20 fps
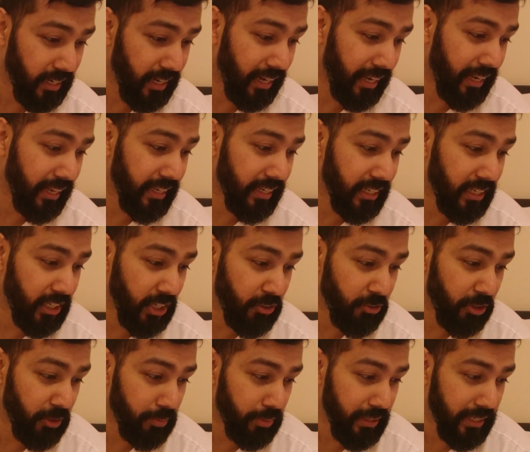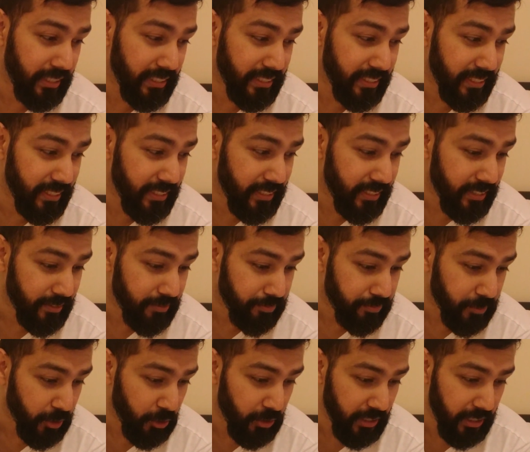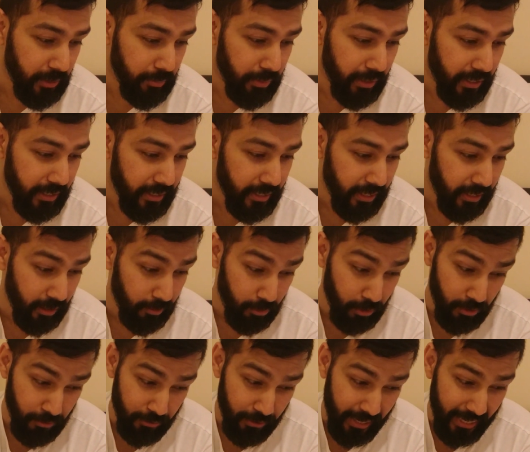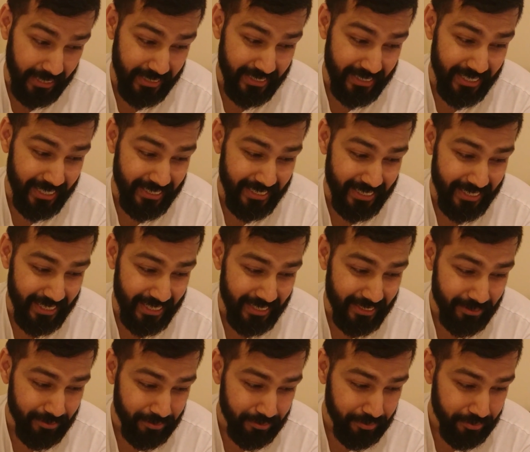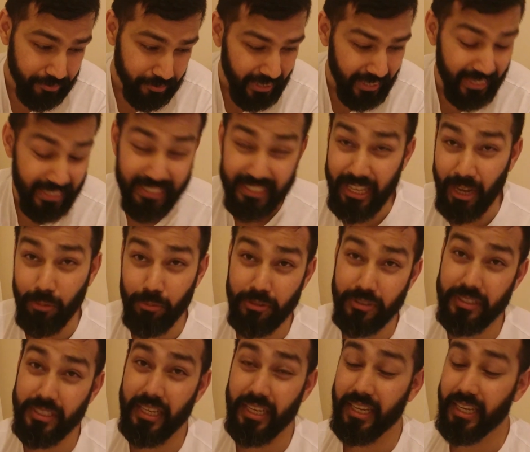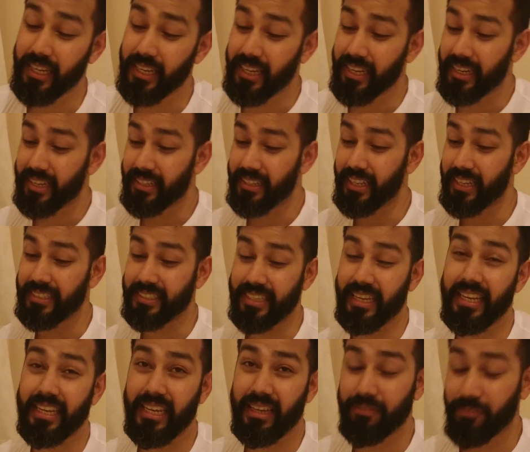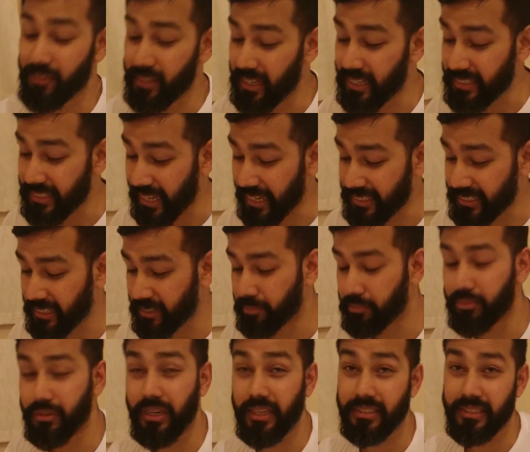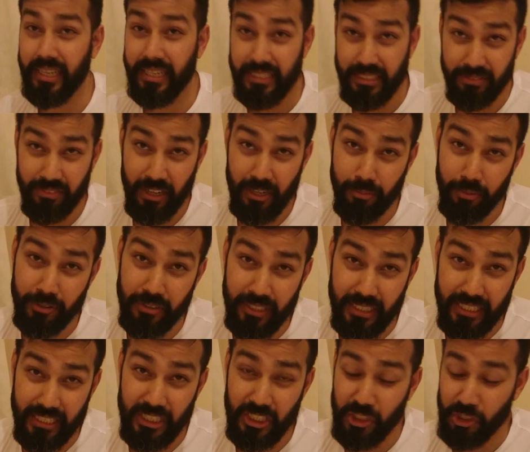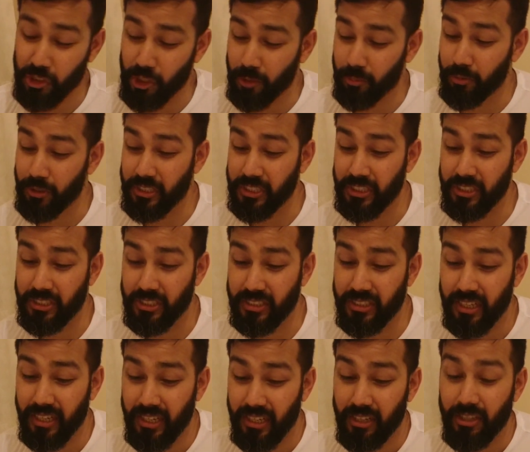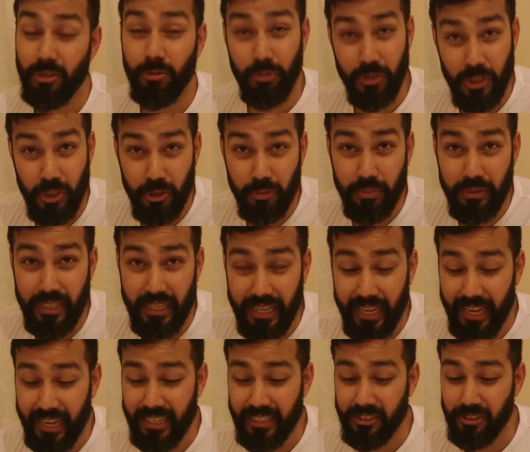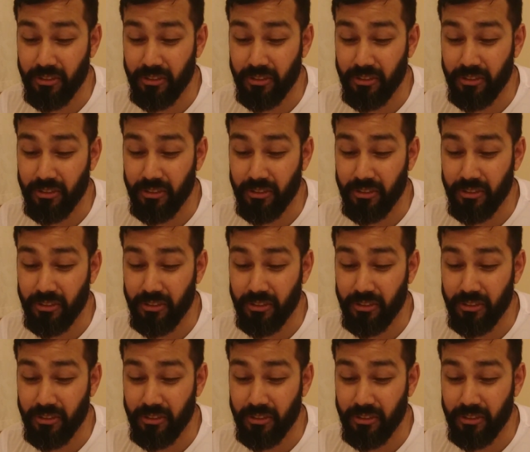Click Europe Limited on eBay, and I bought it for $8.99, and that was it. They're selling it for the exact same price that it's available on the eShop, which should be the case.